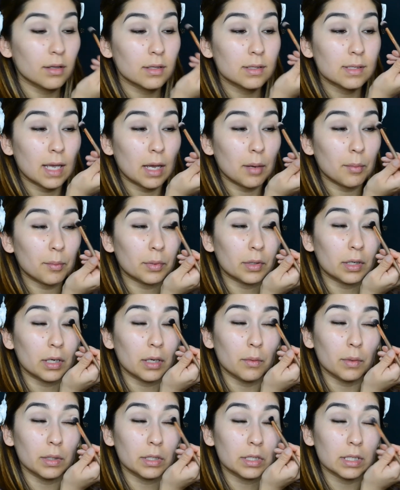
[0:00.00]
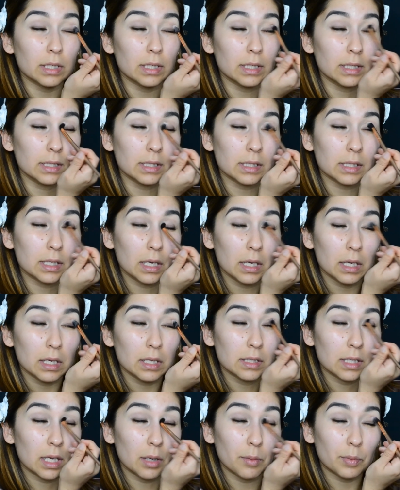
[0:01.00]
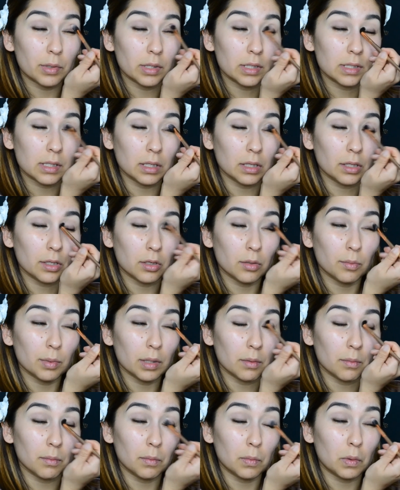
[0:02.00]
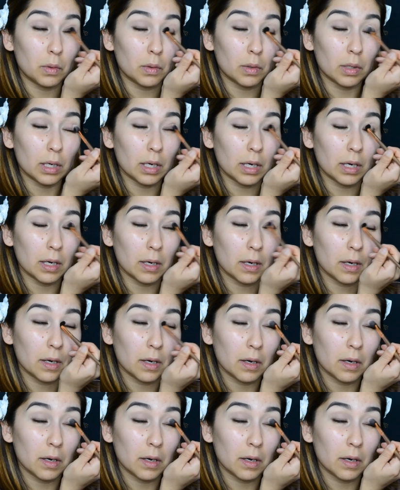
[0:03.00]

Tempera, which is, Tempera is a little bit more